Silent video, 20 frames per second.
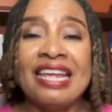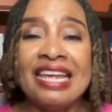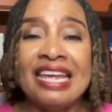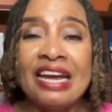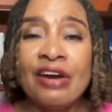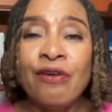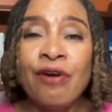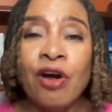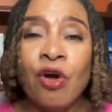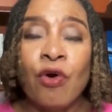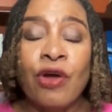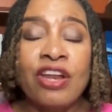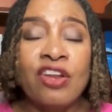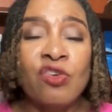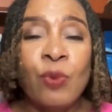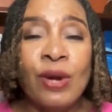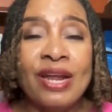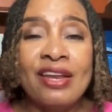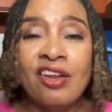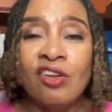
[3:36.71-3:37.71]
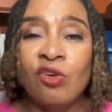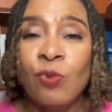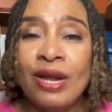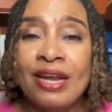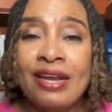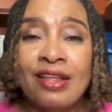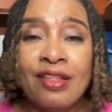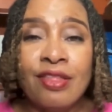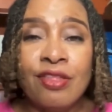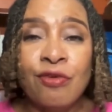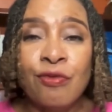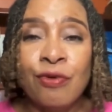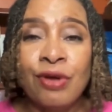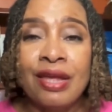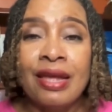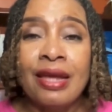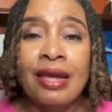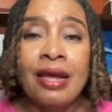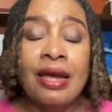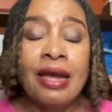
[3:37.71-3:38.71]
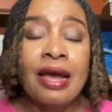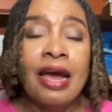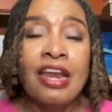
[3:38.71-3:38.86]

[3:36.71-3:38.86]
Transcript: year ago in 2023,